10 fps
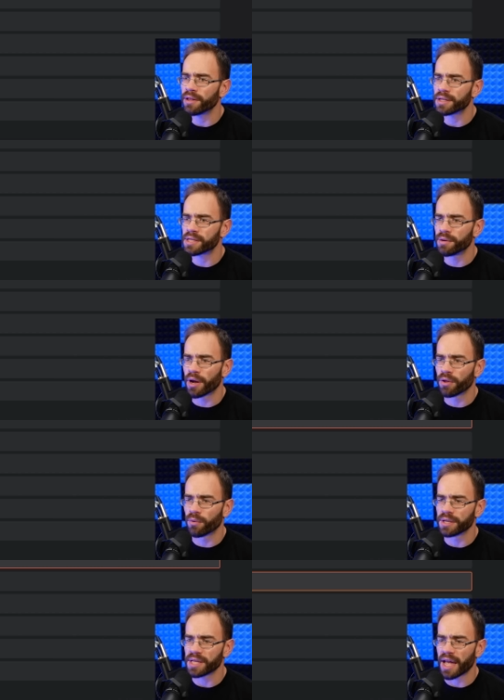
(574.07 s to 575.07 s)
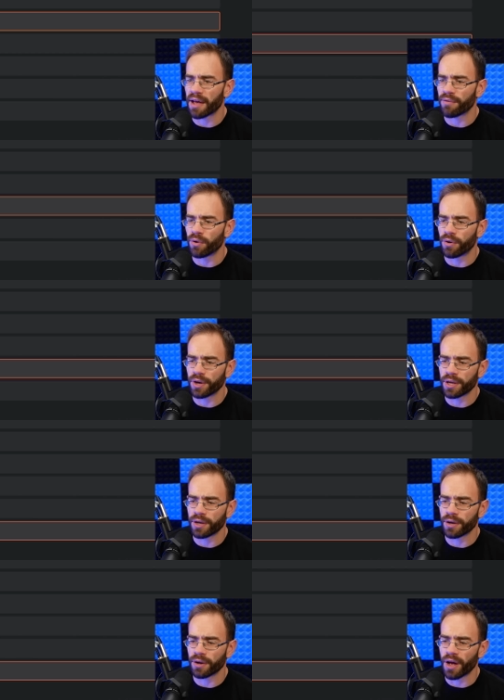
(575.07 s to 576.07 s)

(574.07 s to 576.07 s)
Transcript: Let's see what other ones they have on here.